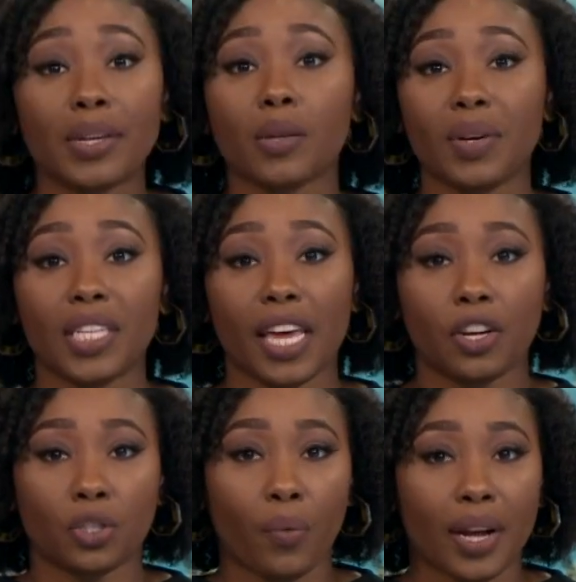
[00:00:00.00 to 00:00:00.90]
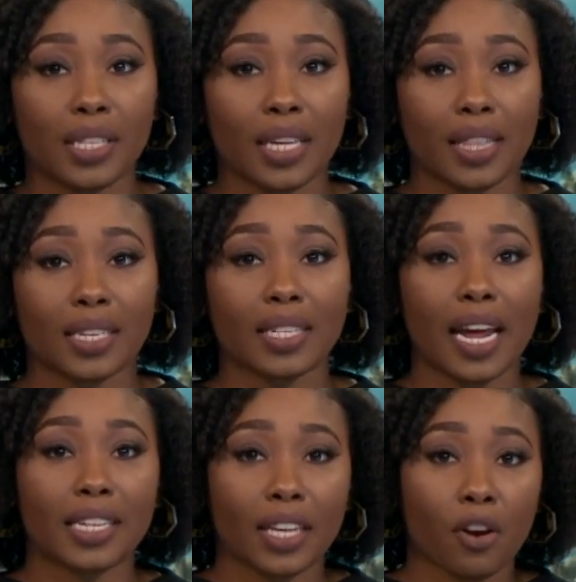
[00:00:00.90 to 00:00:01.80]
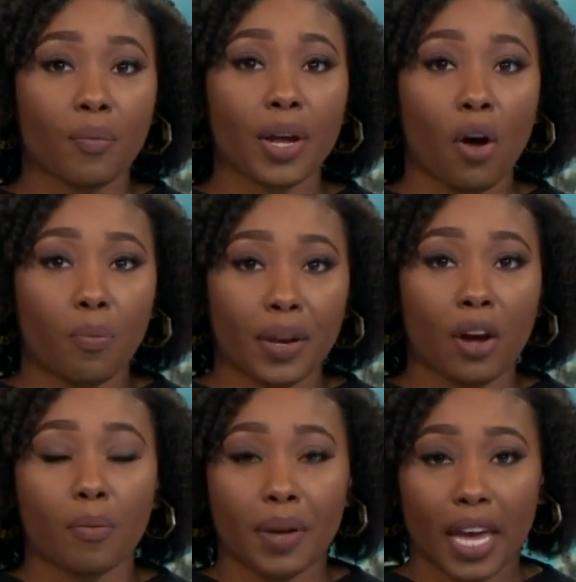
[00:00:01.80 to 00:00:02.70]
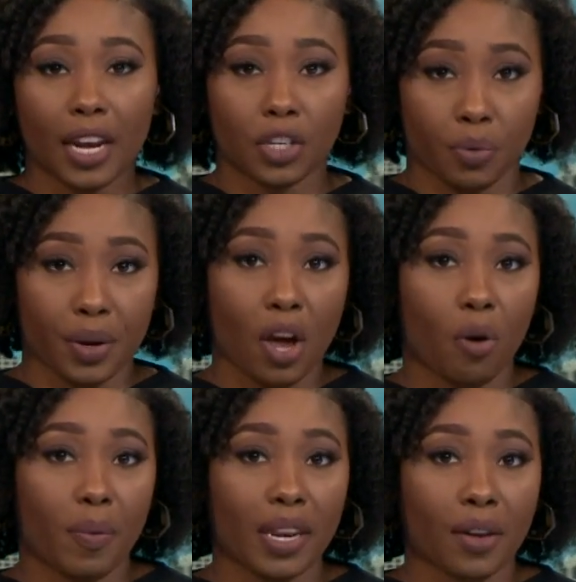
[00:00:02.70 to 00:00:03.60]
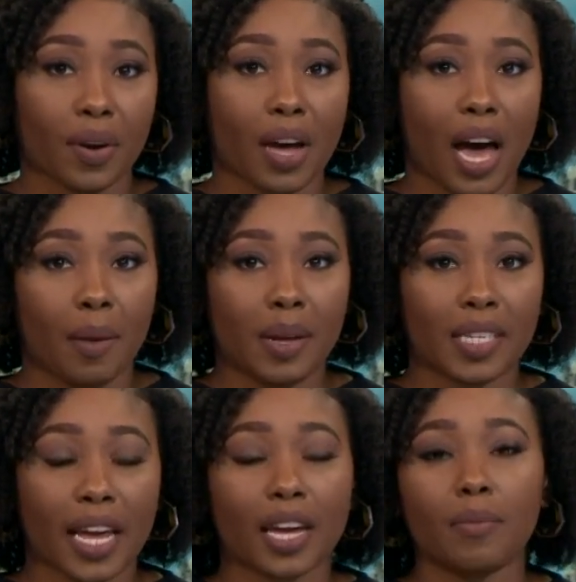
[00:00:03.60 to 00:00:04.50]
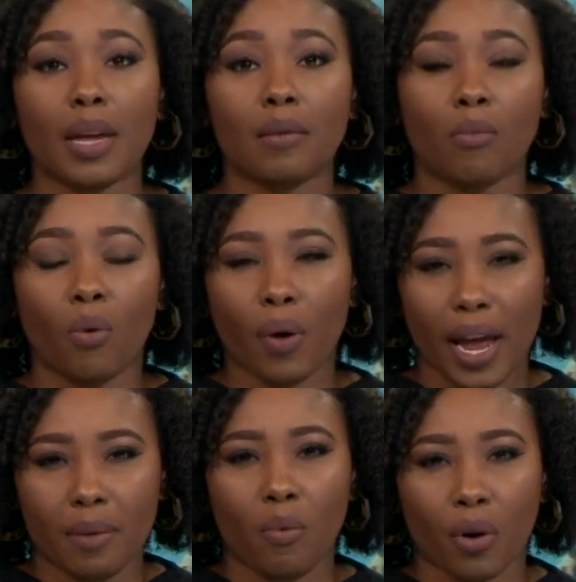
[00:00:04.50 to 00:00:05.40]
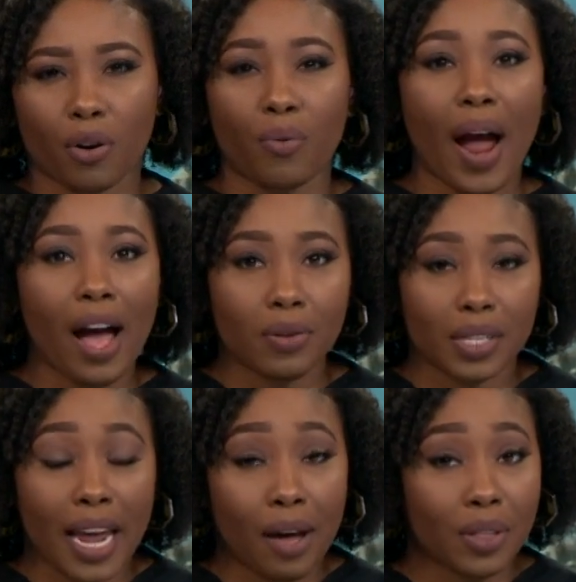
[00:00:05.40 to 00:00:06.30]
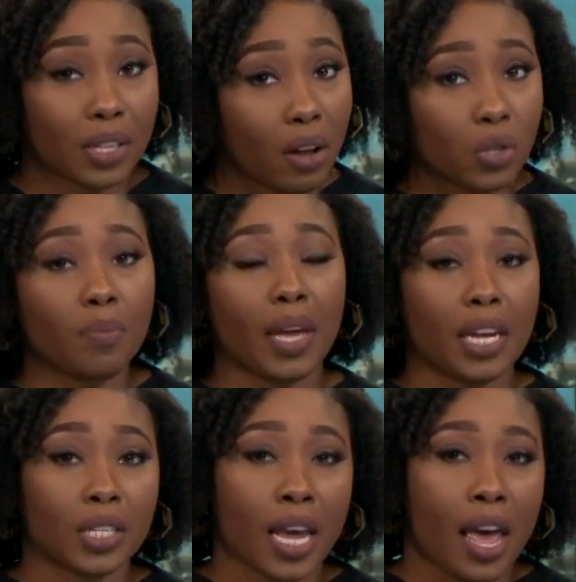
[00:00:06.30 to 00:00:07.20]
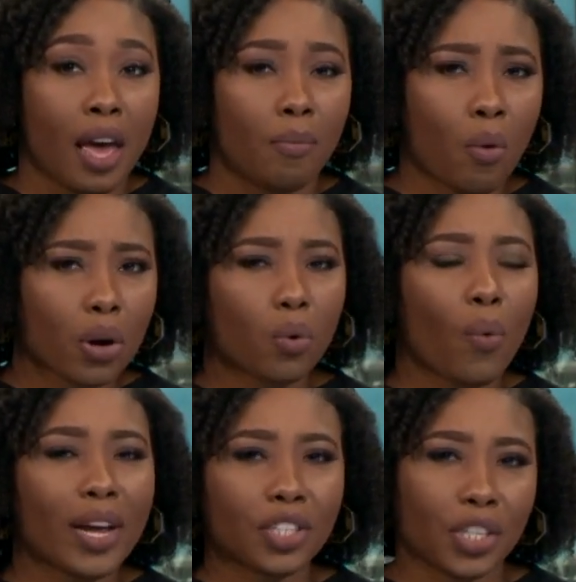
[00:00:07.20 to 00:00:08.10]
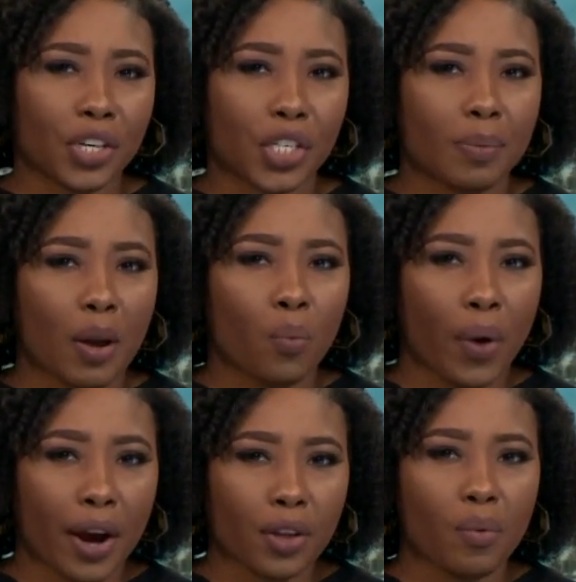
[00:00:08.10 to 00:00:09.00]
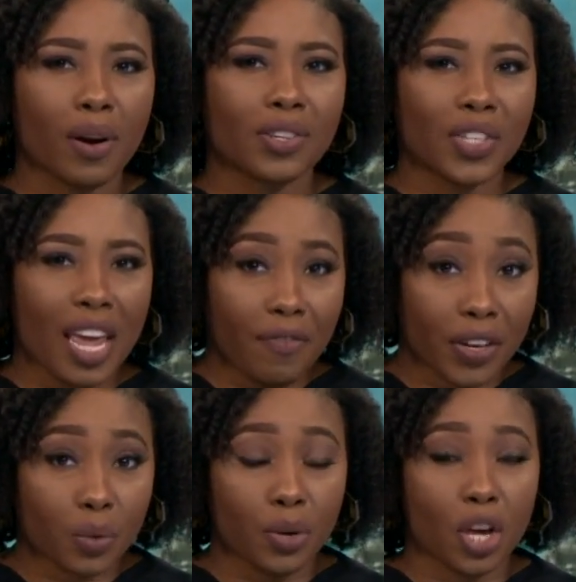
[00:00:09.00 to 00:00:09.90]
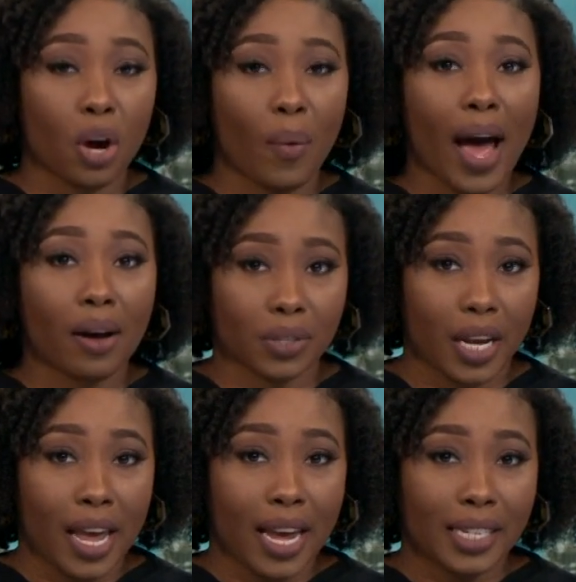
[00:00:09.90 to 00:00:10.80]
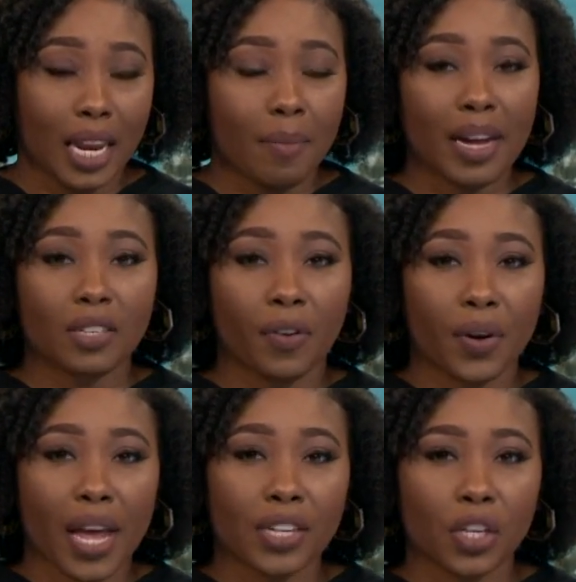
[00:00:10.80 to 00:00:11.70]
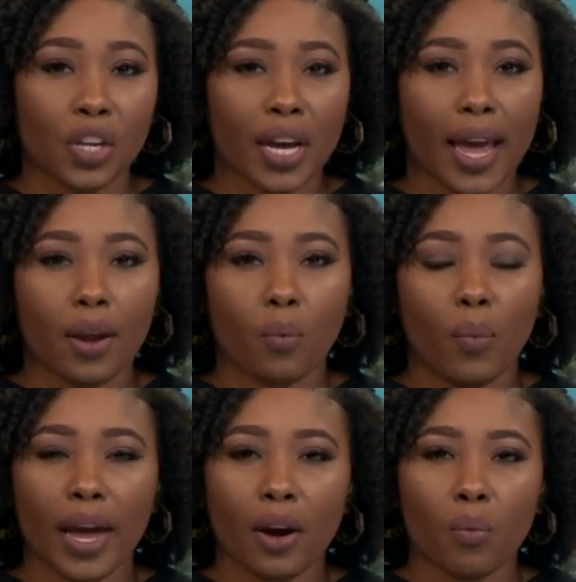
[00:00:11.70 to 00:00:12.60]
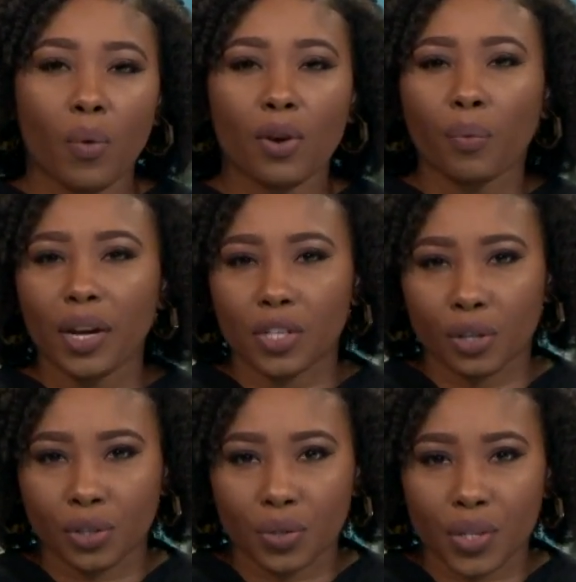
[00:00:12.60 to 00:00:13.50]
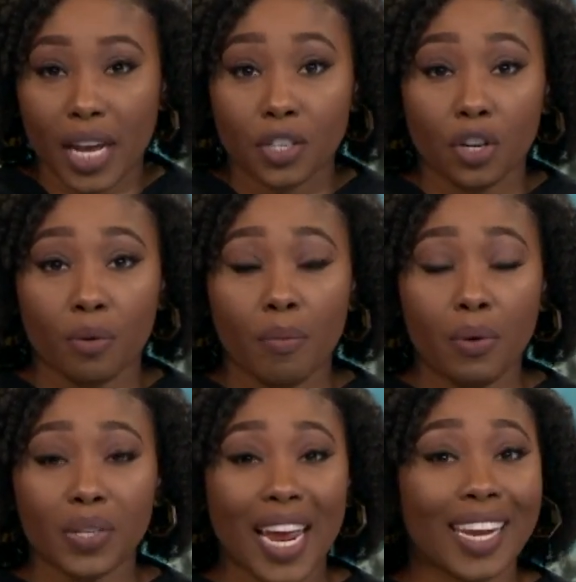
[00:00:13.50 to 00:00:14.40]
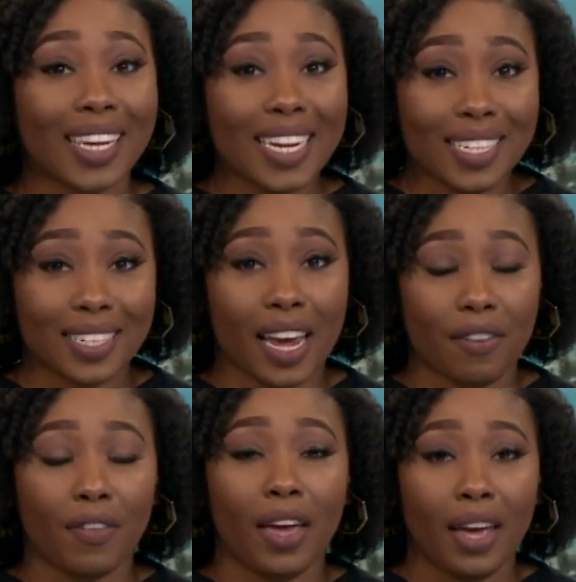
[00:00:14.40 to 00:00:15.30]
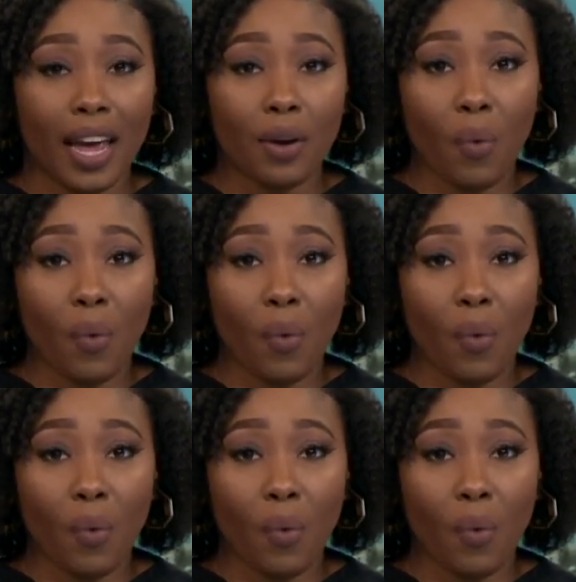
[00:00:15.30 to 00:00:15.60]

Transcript: as Louisiana joins the states that are reopening or beginning to reopen their economies, that can mean more and more crowds. Now, this also means more questions about where you are safest when you go out. Danny Monteverde has a look at where one researcher says you're most and least safe and